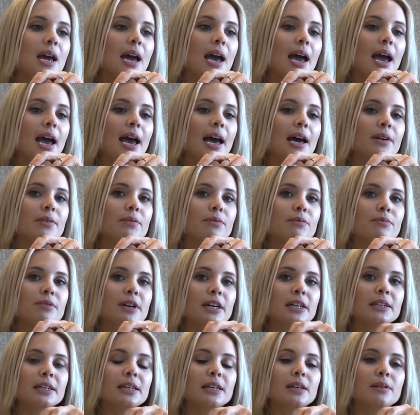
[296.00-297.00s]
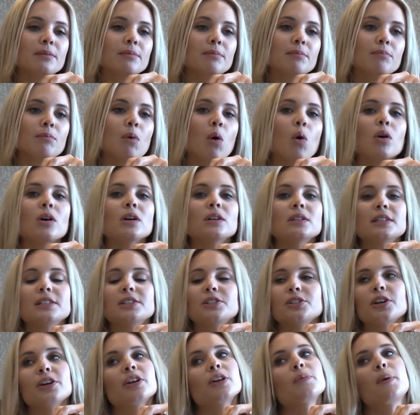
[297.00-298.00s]
and really morally
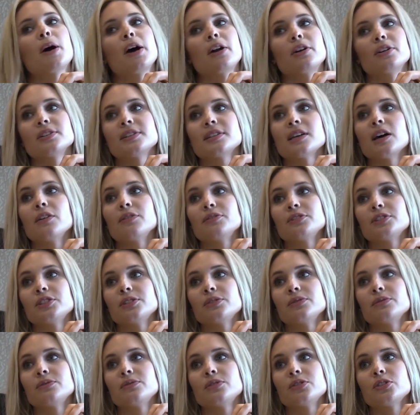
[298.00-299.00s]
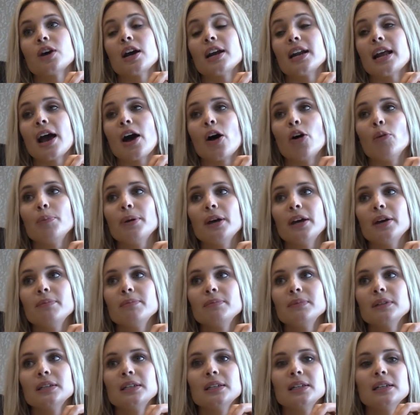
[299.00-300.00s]
took it upon herself to try to help
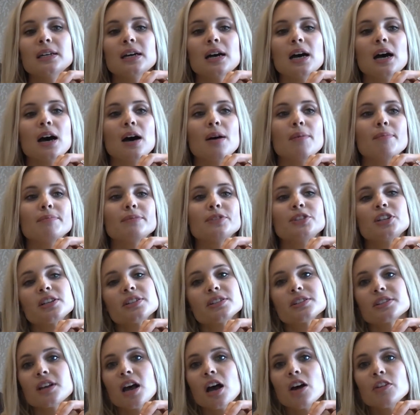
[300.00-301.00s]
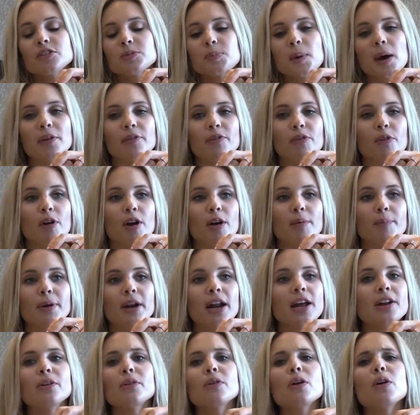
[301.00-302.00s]
him. She has a soft spot for him,
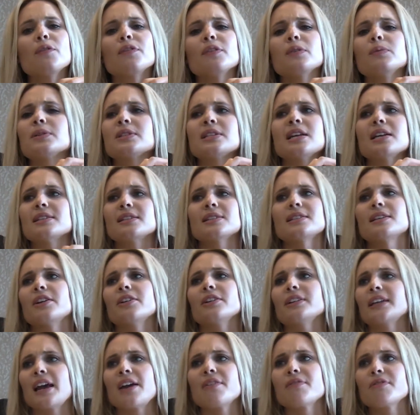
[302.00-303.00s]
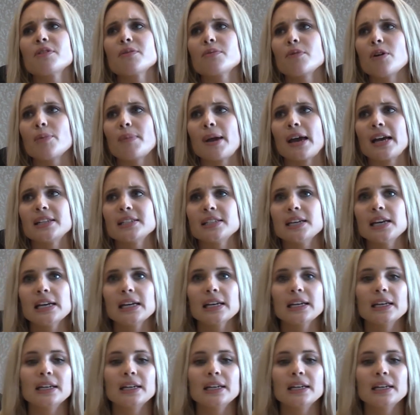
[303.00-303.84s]
but I don't know if it was necessarily ever romantic.